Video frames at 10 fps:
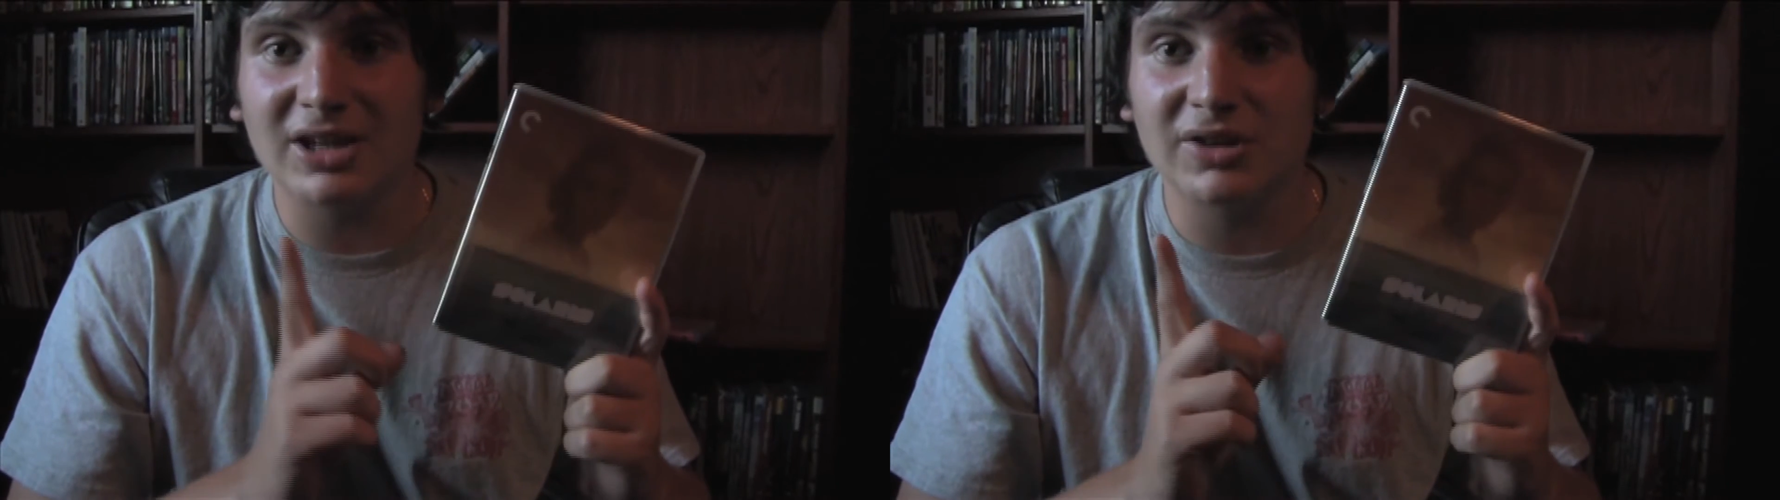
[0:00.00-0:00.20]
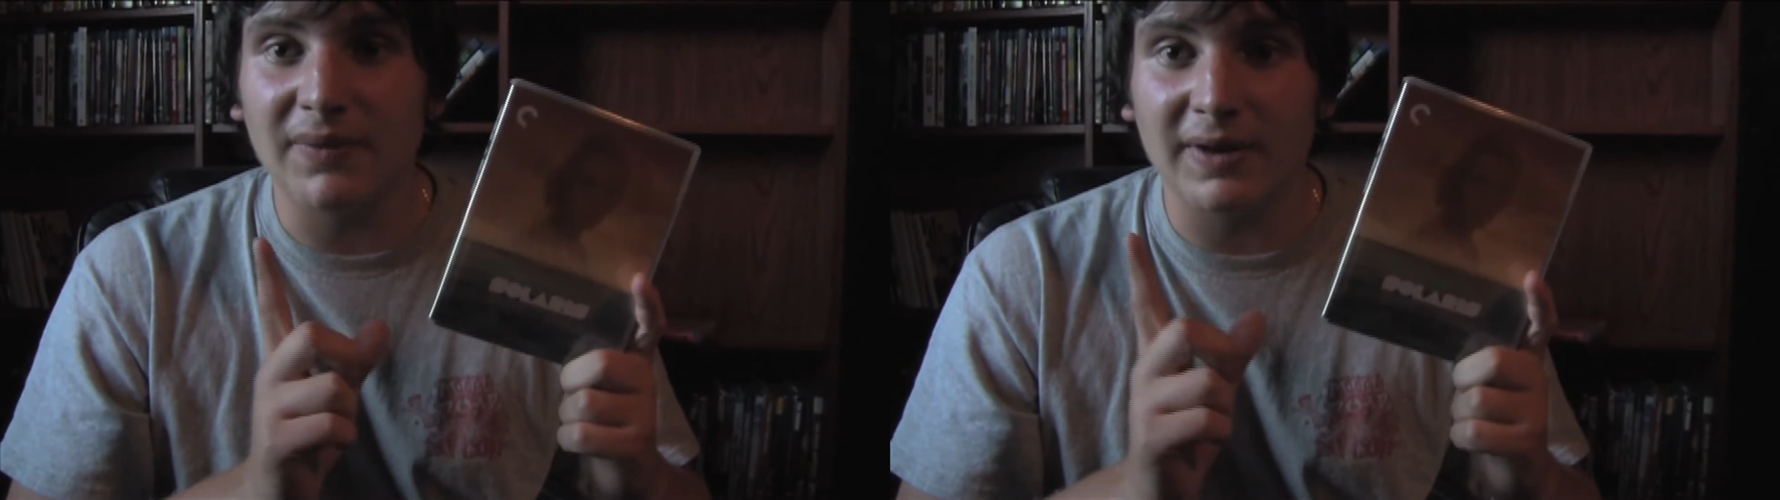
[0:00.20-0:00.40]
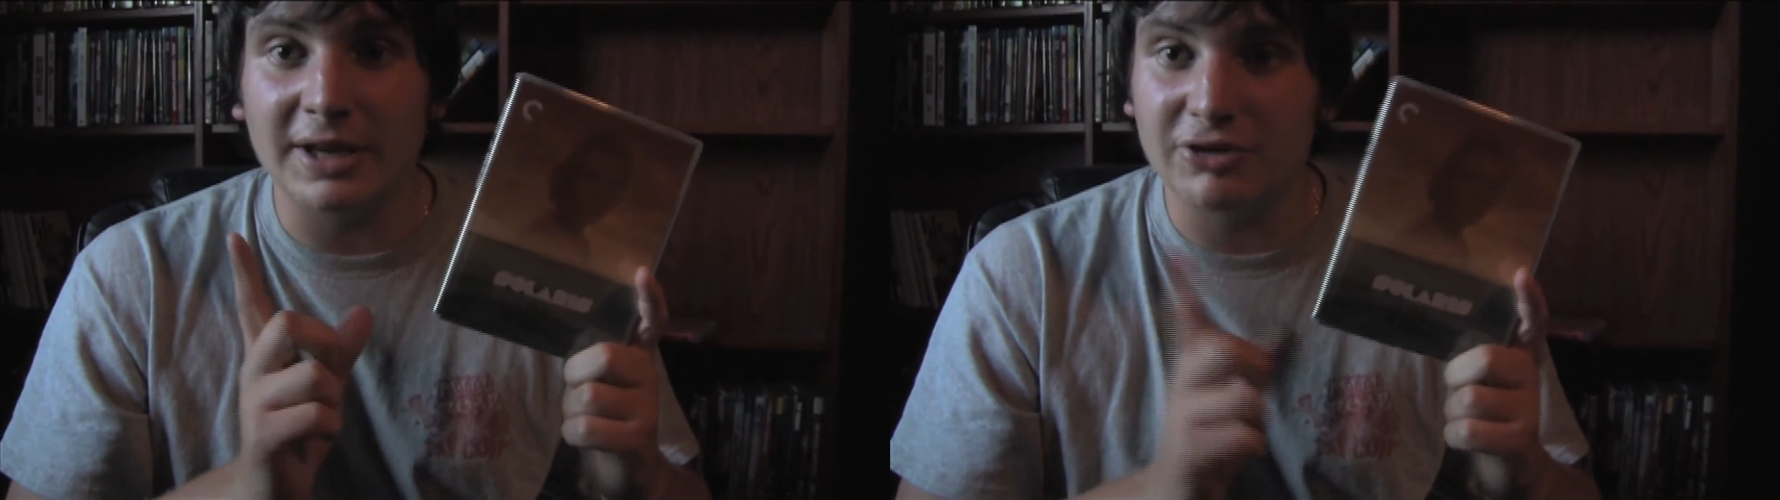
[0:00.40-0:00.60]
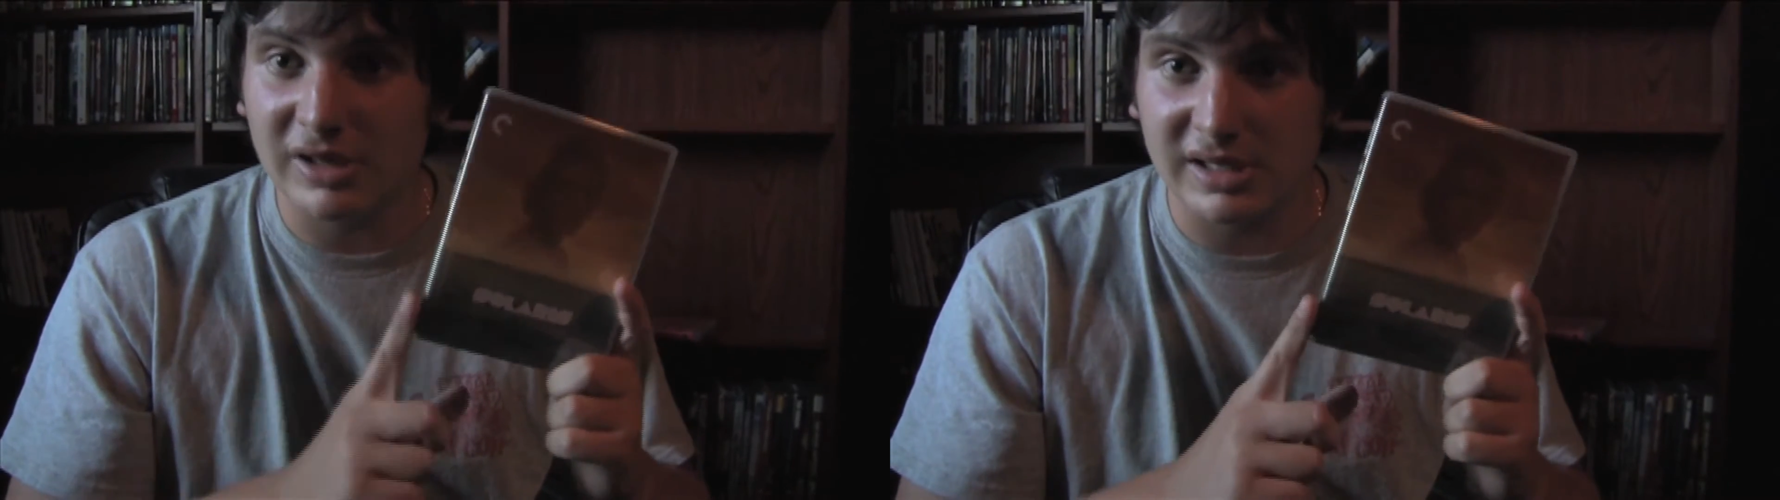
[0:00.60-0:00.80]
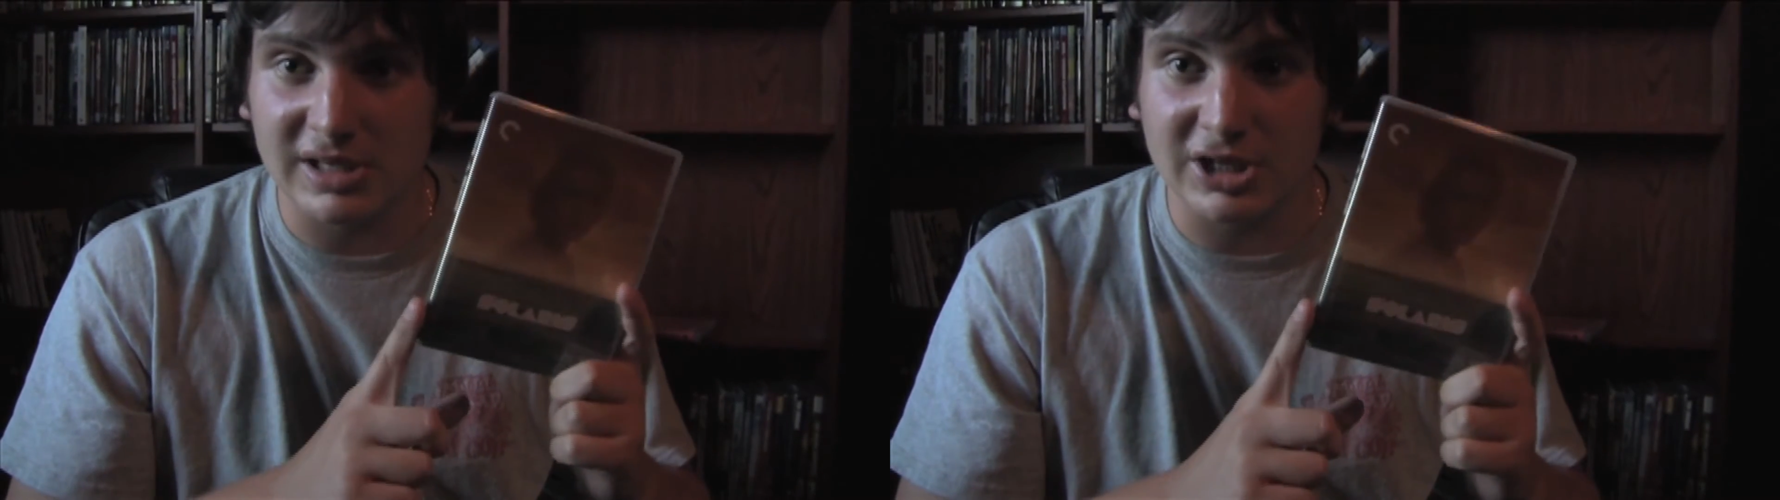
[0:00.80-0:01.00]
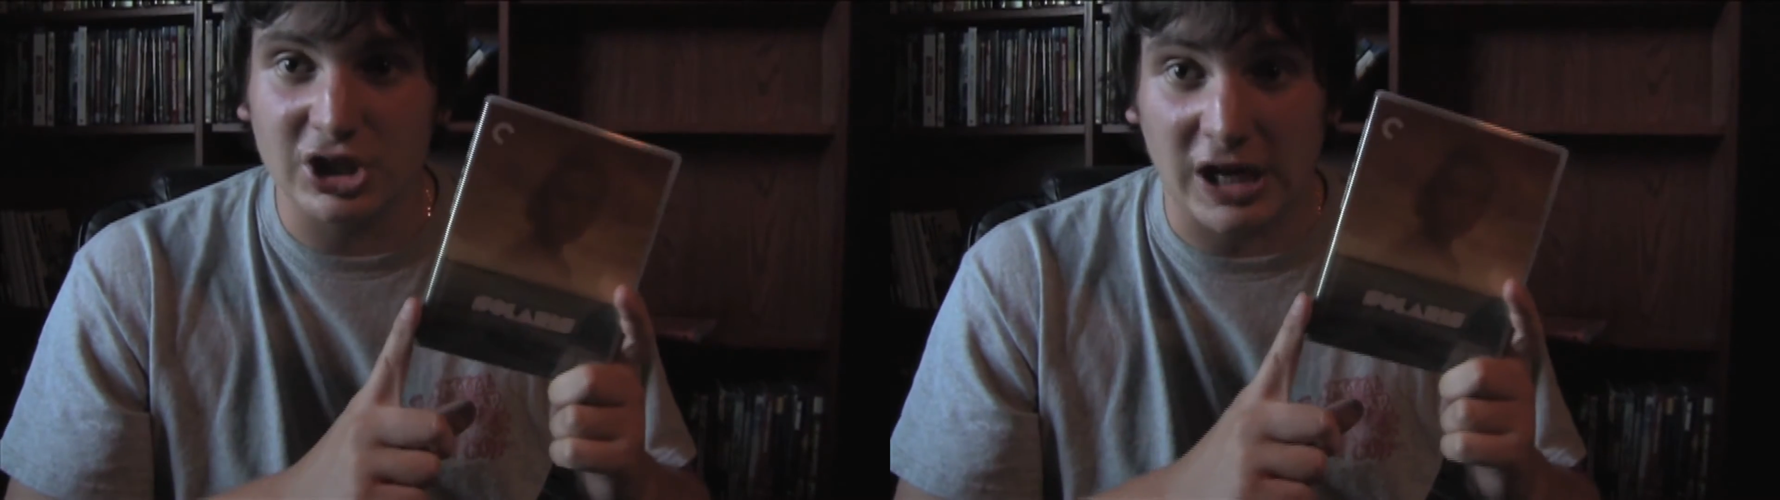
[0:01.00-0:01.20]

I'm actually very interested to